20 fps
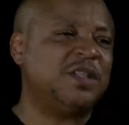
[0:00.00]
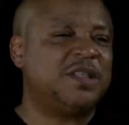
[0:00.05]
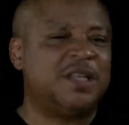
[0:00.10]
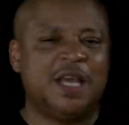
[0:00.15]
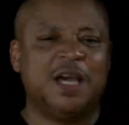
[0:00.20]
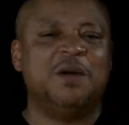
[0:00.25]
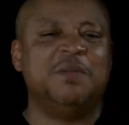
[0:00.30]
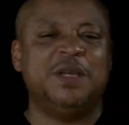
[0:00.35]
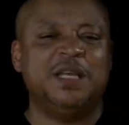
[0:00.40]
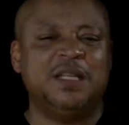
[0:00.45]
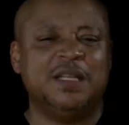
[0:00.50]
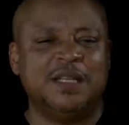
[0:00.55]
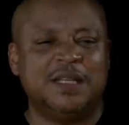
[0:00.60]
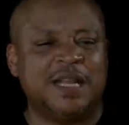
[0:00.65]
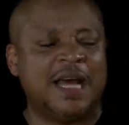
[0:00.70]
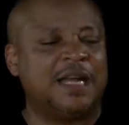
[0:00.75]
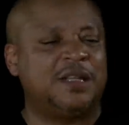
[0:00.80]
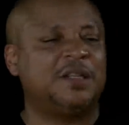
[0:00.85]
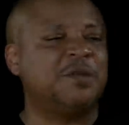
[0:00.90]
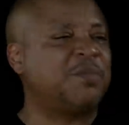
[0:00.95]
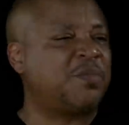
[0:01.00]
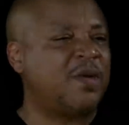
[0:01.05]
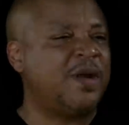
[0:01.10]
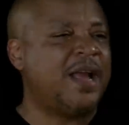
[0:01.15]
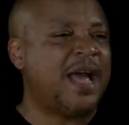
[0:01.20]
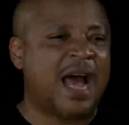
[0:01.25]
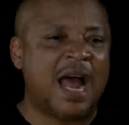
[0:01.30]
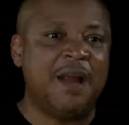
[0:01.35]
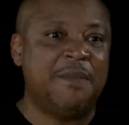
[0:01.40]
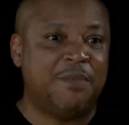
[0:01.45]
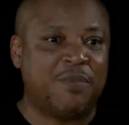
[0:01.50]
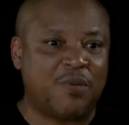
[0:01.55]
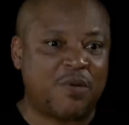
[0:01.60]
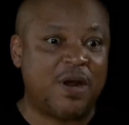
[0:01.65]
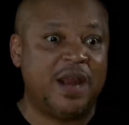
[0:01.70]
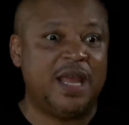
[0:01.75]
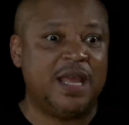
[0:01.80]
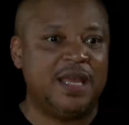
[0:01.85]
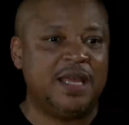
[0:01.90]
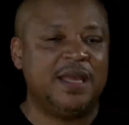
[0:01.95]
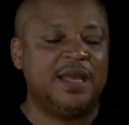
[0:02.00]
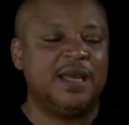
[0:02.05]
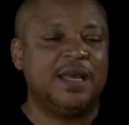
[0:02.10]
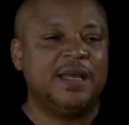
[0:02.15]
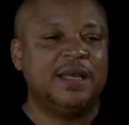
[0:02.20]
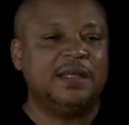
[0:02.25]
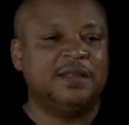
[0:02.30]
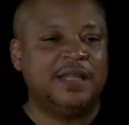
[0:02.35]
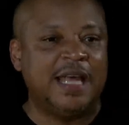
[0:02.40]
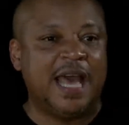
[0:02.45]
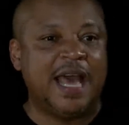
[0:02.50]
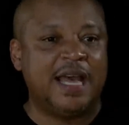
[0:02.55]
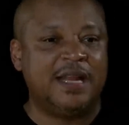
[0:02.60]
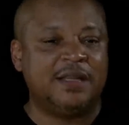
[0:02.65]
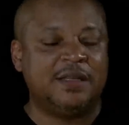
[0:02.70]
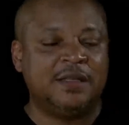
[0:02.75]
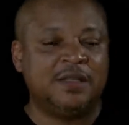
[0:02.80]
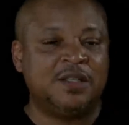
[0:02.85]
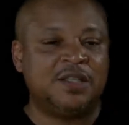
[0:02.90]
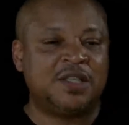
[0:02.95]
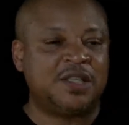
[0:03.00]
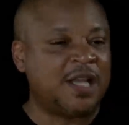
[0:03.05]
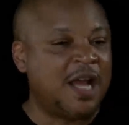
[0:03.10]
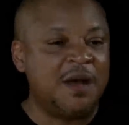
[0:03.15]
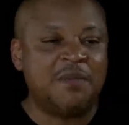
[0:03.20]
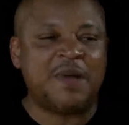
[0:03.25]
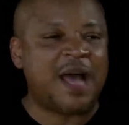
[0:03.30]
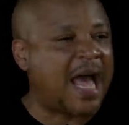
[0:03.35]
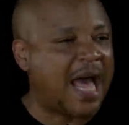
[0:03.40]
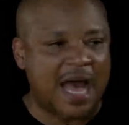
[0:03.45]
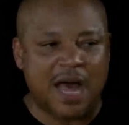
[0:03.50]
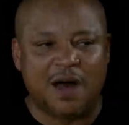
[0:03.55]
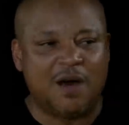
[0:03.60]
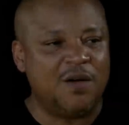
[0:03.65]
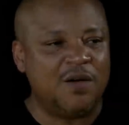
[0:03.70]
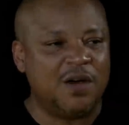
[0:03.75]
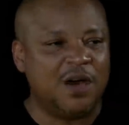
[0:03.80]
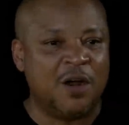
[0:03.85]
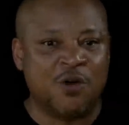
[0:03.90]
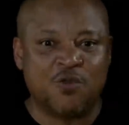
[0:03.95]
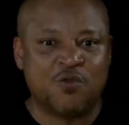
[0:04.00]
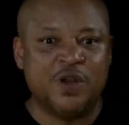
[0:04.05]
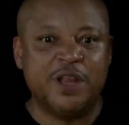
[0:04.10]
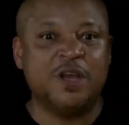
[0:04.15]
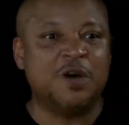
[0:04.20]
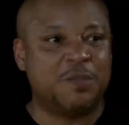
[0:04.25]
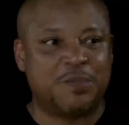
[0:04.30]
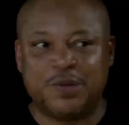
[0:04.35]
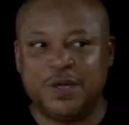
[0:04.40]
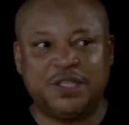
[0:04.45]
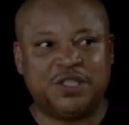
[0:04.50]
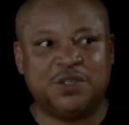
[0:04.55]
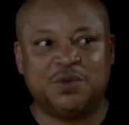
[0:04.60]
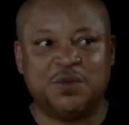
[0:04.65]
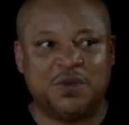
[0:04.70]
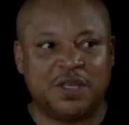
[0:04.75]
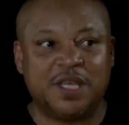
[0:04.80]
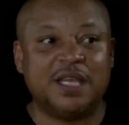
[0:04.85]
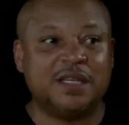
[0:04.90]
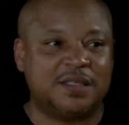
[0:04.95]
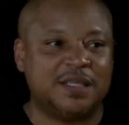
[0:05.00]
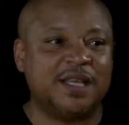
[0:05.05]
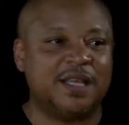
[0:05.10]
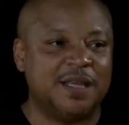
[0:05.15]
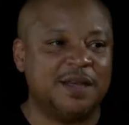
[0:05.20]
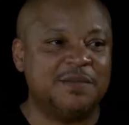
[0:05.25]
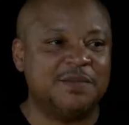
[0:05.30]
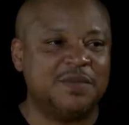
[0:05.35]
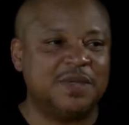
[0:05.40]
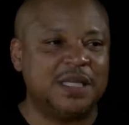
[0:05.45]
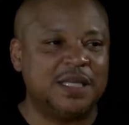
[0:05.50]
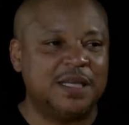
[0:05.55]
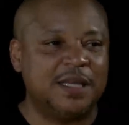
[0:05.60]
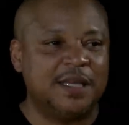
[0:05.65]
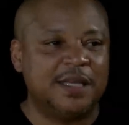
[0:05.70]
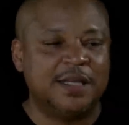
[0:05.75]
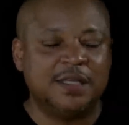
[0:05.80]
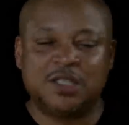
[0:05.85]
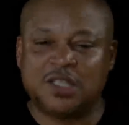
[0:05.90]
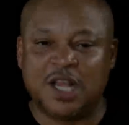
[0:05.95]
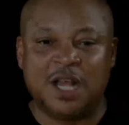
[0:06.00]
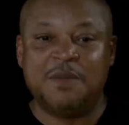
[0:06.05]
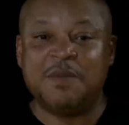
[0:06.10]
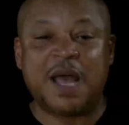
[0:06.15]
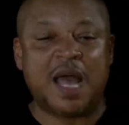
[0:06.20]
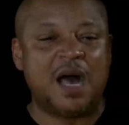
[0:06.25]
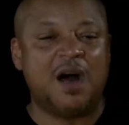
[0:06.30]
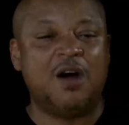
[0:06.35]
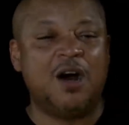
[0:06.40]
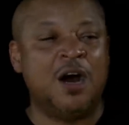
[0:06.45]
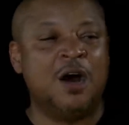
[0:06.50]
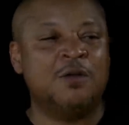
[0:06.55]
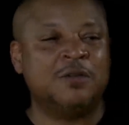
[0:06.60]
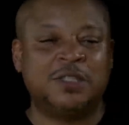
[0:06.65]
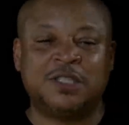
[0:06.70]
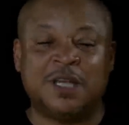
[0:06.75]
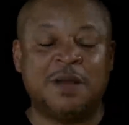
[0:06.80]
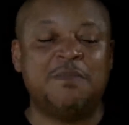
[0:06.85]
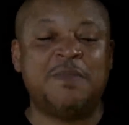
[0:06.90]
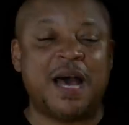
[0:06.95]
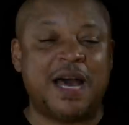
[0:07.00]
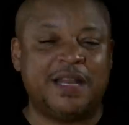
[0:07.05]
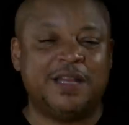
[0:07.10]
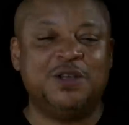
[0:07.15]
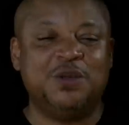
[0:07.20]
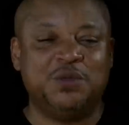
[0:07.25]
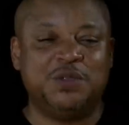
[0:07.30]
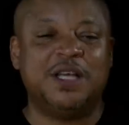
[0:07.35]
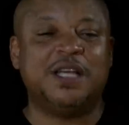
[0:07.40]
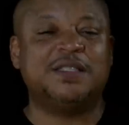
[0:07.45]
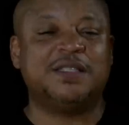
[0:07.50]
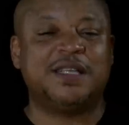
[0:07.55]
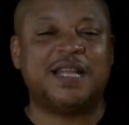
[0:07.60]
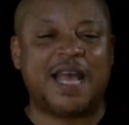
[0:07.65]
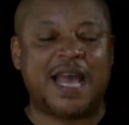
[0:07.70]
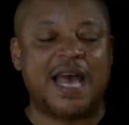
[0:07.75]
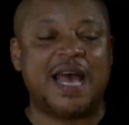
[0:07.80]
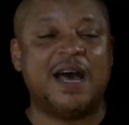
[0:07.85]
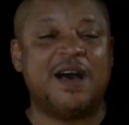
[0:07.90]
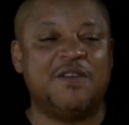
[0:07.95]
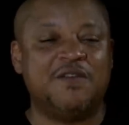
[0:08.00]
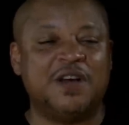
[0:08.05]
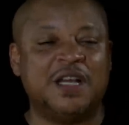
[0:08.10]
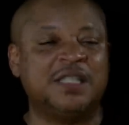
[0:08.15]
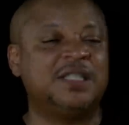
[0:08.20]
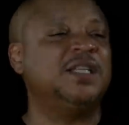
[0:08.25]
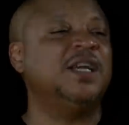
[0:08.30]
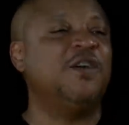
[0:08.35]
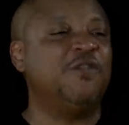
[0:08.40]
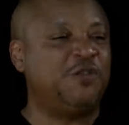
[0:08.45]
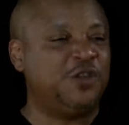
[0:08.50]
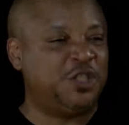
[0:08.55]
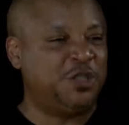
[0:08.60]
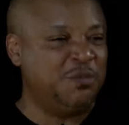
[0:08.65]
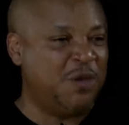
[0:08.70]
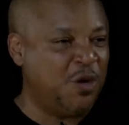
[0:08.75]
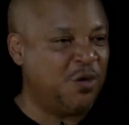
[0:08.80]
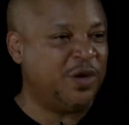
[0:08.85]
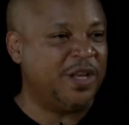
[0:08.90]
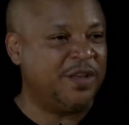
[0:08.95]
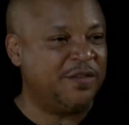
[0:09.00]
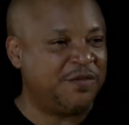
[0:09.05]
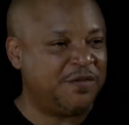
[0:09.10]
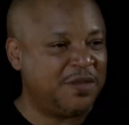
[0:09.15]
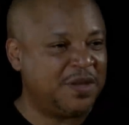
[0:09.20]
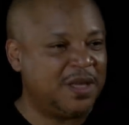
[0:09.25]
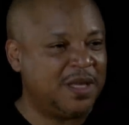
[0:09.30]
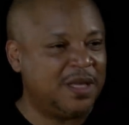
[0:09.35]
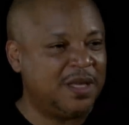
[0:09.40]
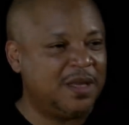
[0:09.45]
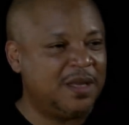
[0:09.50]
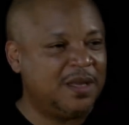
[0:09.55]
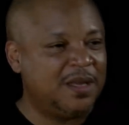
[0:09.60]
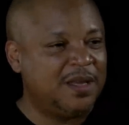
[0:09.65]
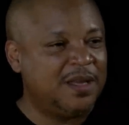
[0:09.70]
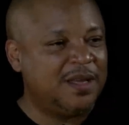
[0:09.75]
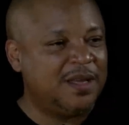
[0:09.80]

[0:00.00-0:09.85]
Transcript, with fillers: tell me not to pray. I pray that somehow a real preacher will get to him. Somehow uh, somebody who doesn't have a selfish motive mm-hmm.